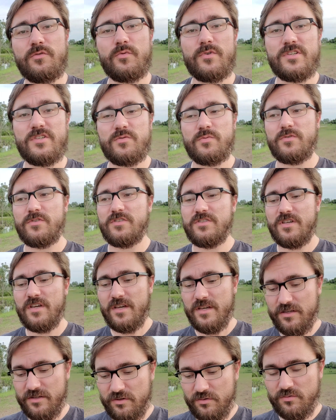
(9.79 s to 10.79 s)
which was
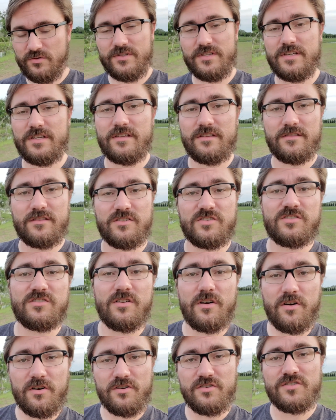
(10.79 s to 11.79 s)
using the
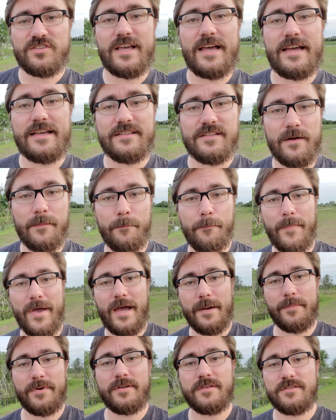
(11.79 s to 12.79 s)
stars as a
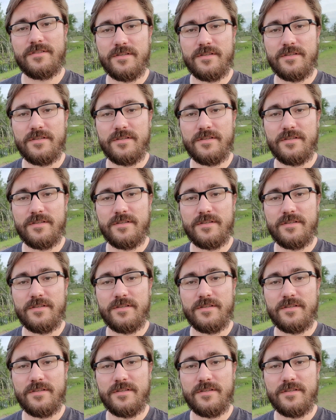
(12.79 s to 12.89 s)
map